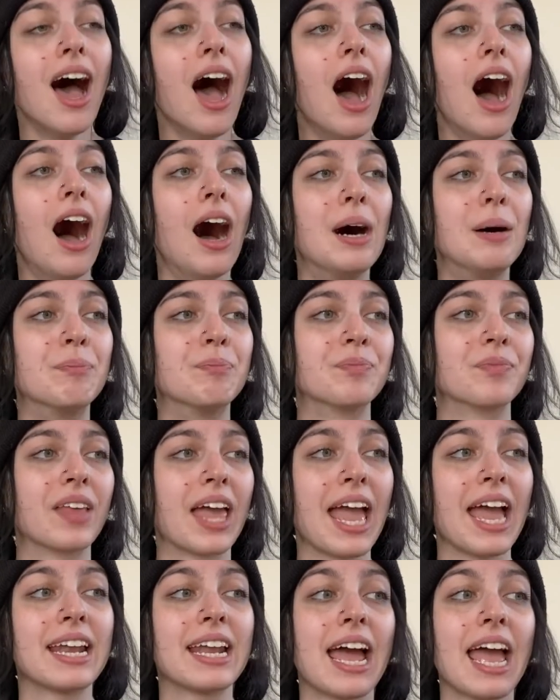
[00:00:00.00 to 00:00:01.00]
Um,
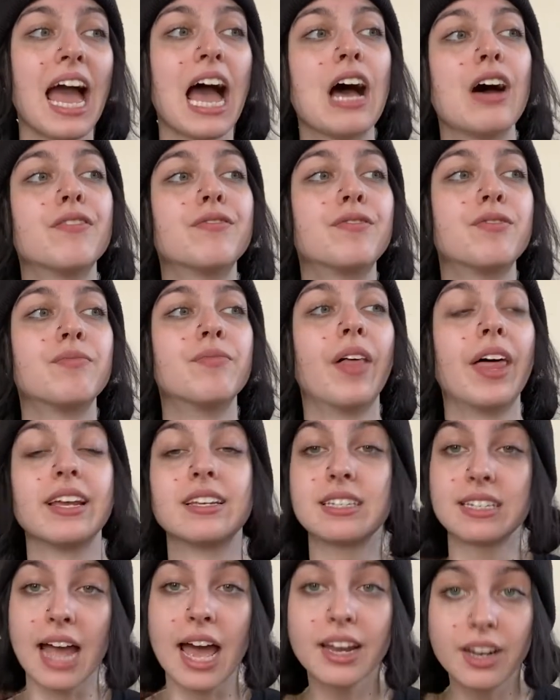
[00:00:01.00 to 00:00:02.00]
and I have like
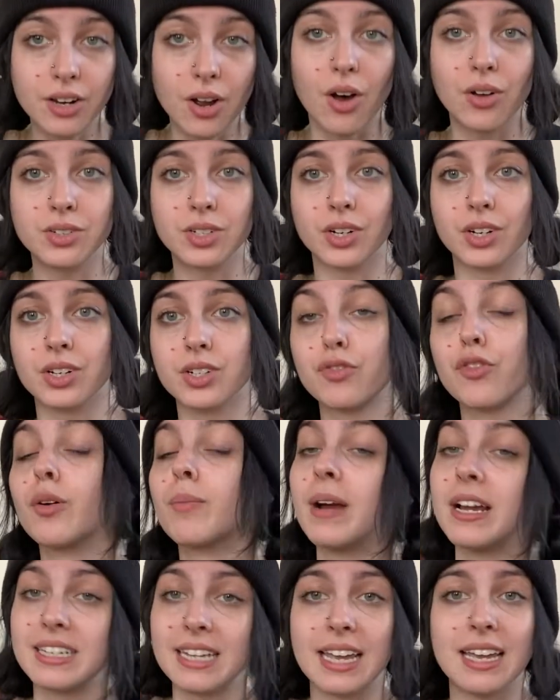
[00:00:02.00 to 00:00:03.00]
static altars for
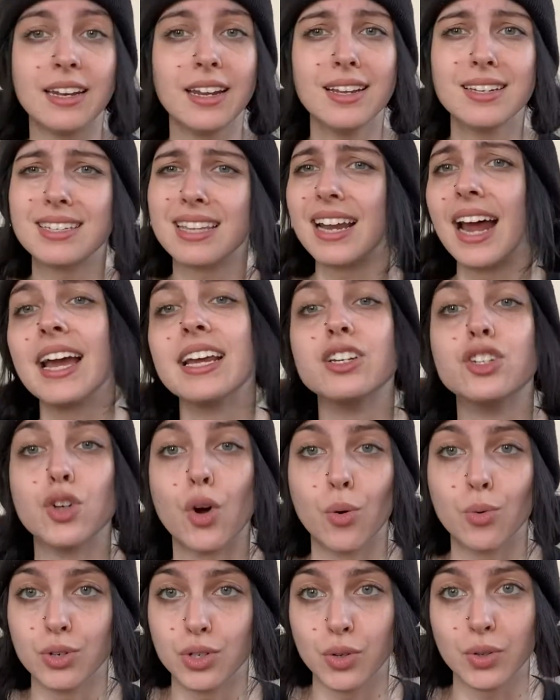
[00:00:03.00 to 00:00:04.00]
my deities that I
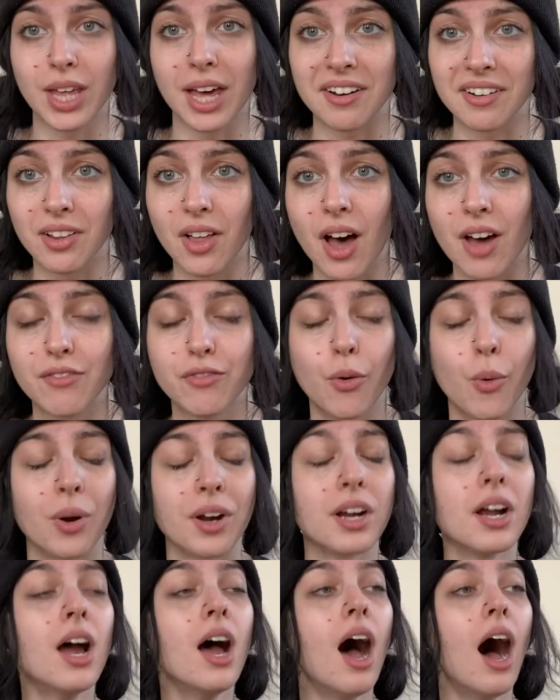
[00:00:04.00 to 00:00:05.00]
don't do that a lot
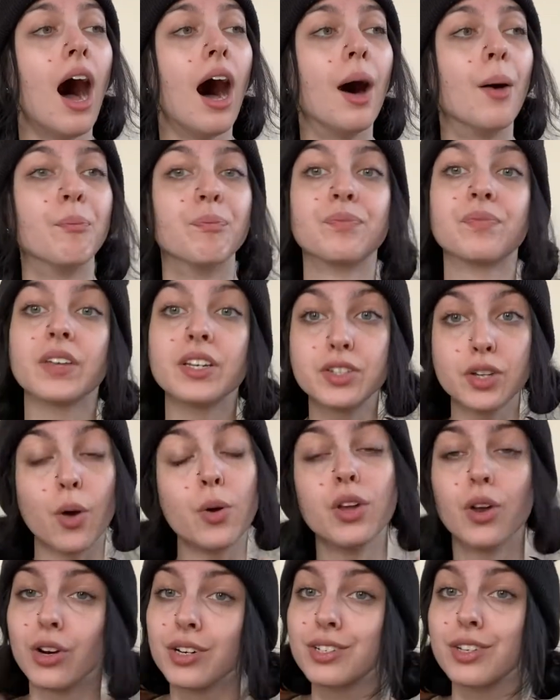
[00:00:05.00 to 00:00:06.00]
for. Um, so
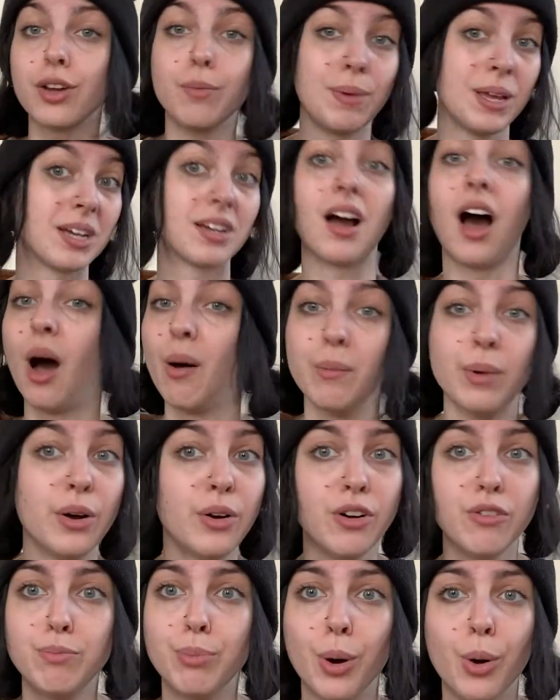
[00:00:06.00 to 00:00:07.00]
yours could be a combo
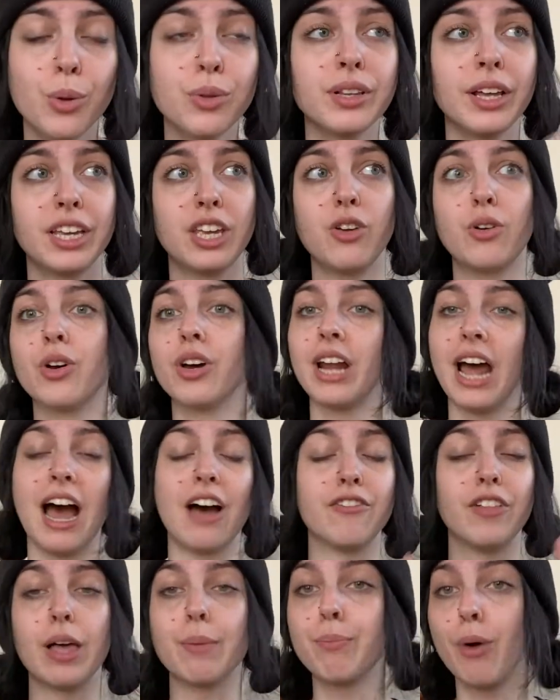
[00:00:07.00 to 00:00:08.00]
of both. Like you could
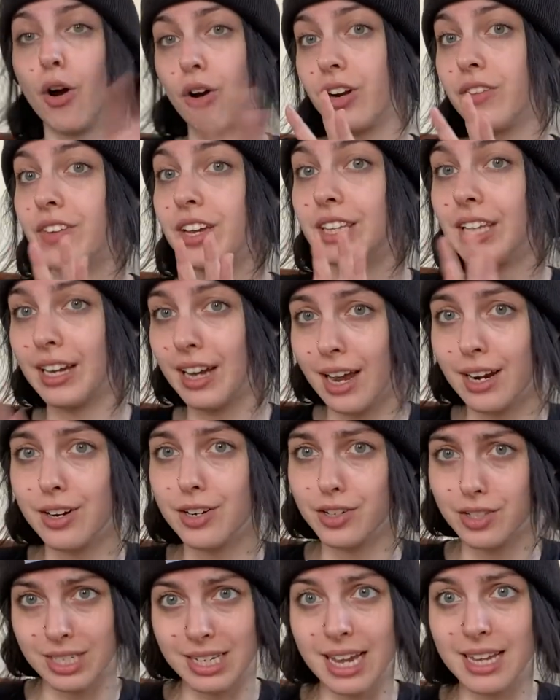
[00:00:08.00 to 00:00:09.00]
have like part of it that kind of
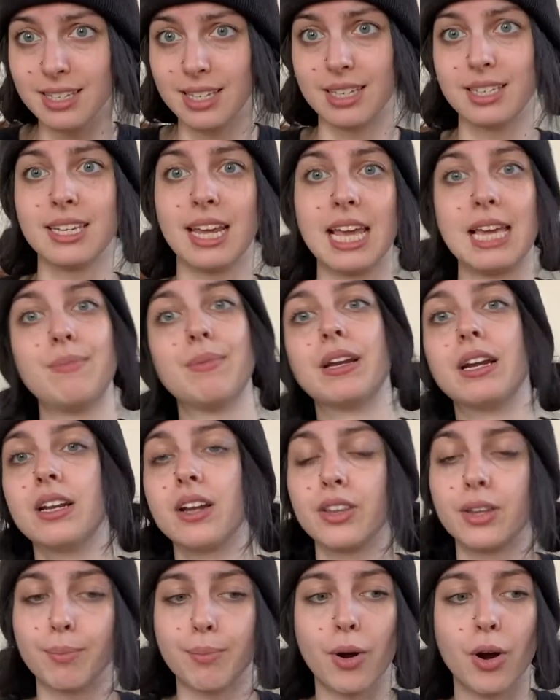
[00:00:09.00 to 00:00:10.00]
just stays the same and
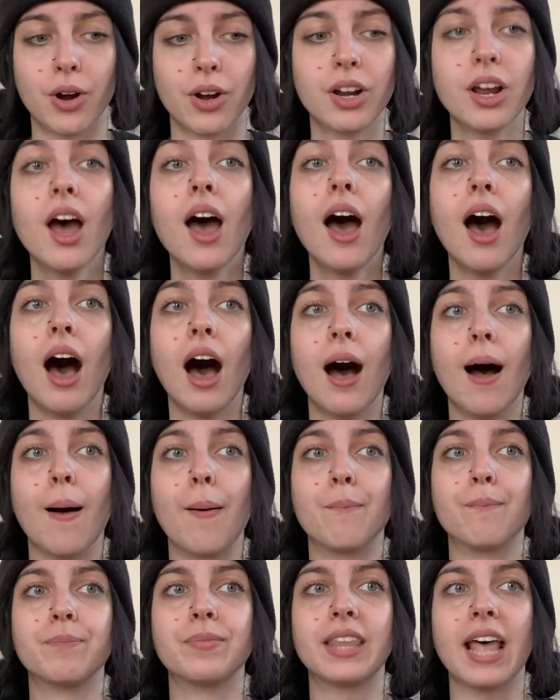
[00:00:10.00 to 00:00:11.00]
another part
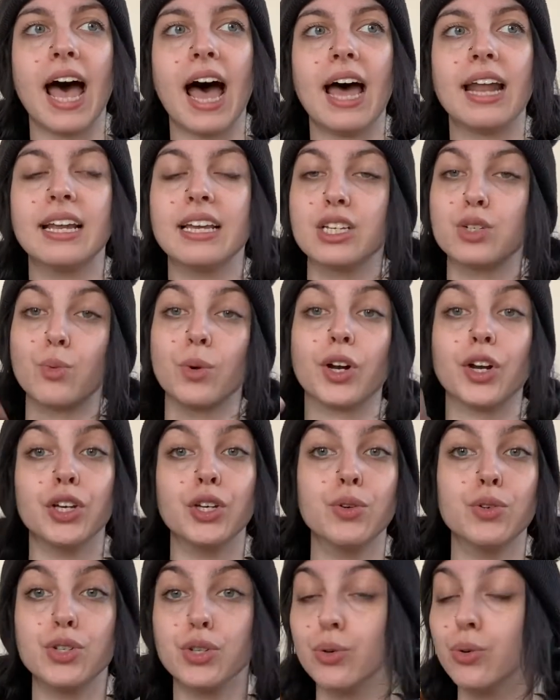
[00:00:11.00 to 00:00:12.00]
um, that is where
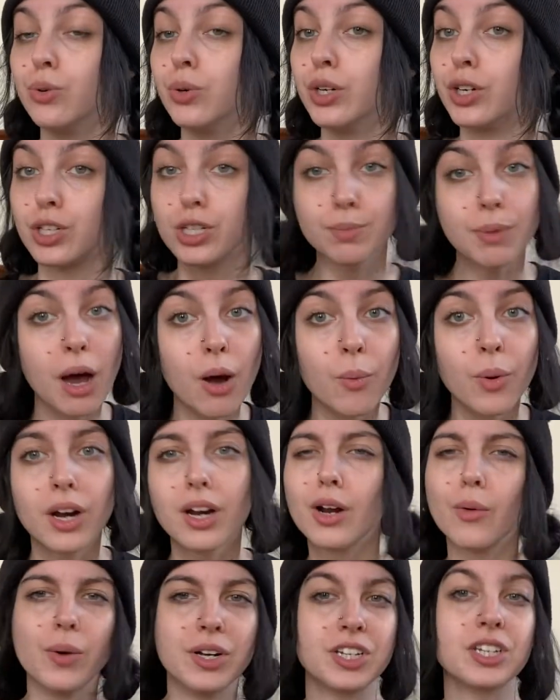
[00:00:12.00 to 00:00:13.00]
you do your spell
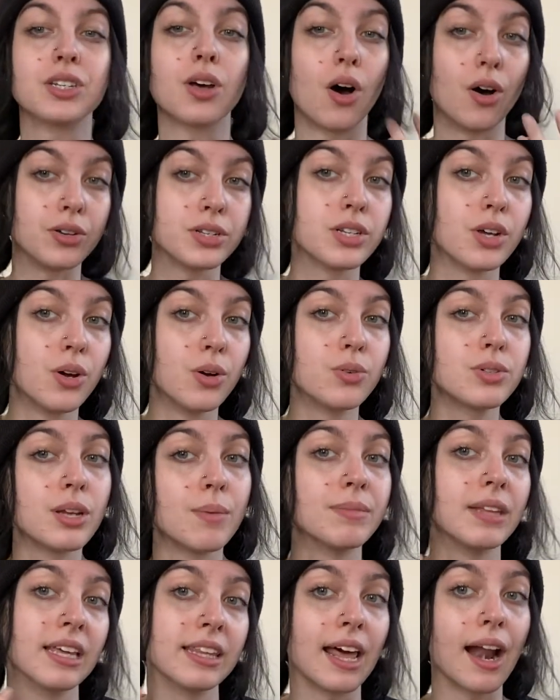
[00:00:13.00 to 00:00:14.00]
work, which is also
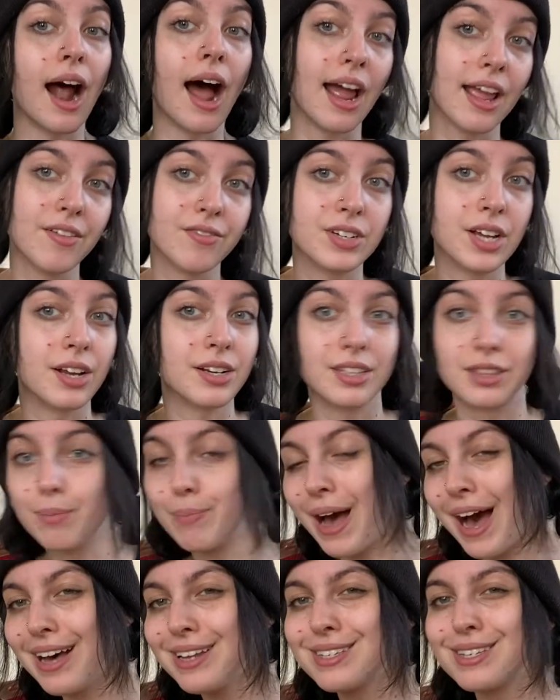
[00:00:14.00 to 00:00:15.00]
something that I have done in the
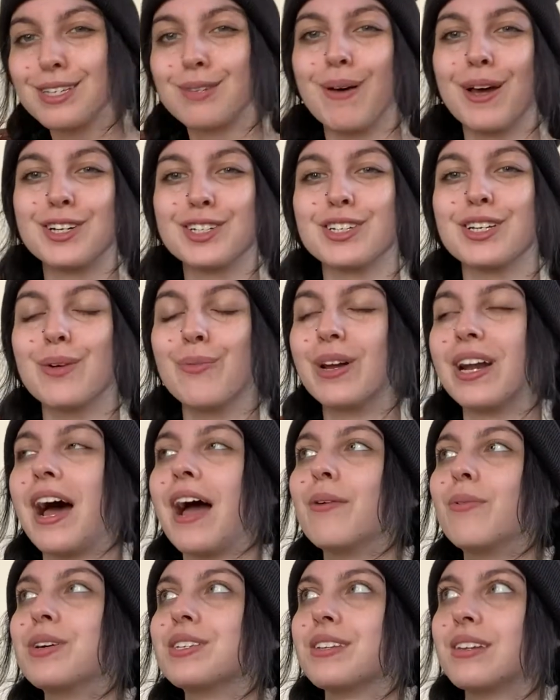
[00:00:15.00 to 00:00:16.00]
past, especially when I
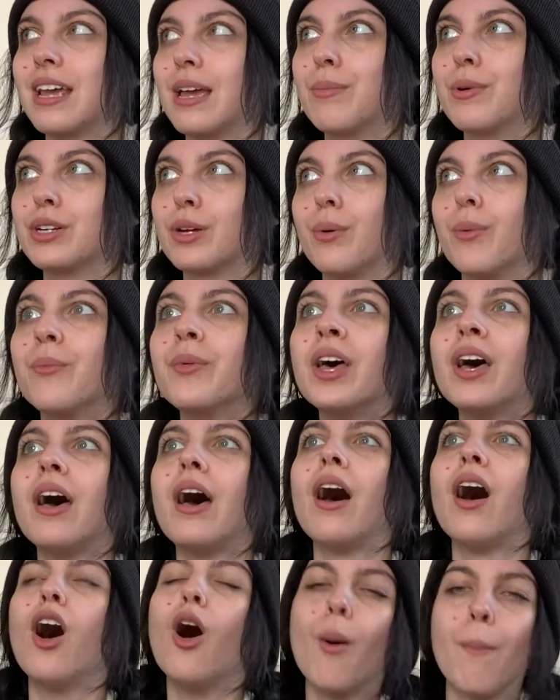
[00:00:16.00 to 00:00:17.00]
wasn't able to
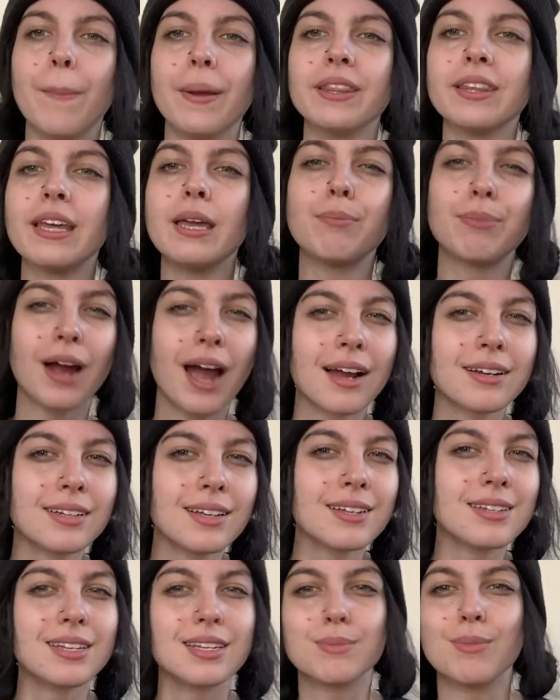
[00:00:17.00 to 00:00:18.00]
openly
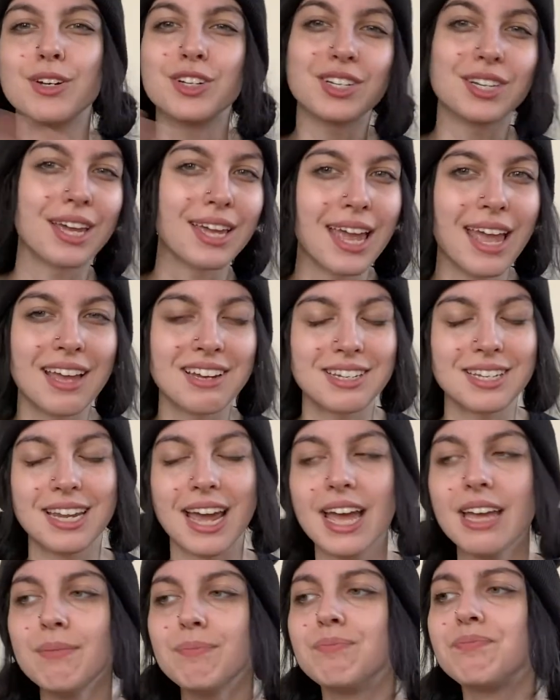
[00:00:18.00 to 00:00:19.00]
practice as much as I can
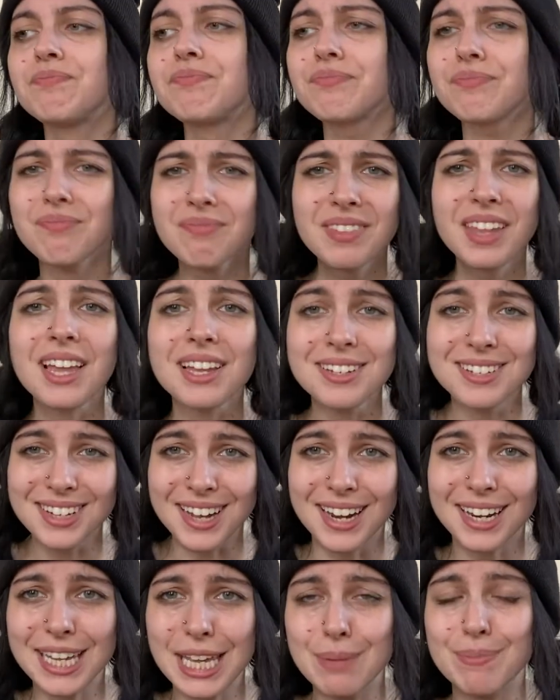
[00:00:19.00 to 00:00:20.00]
today to
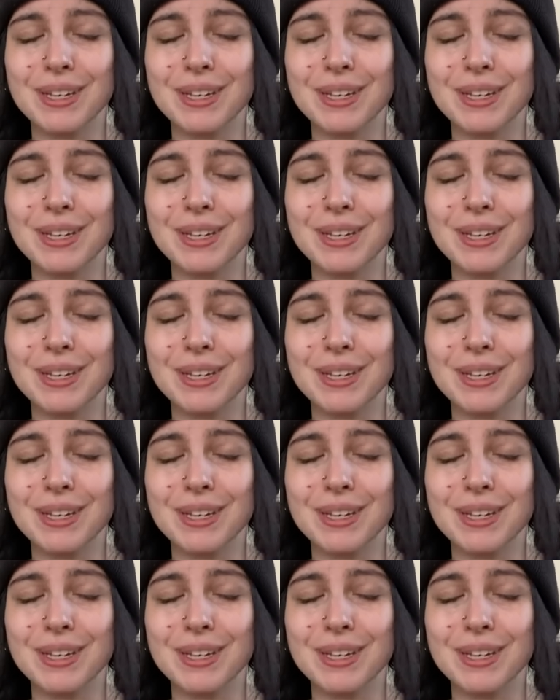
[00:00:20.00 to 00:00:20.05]
kind of keep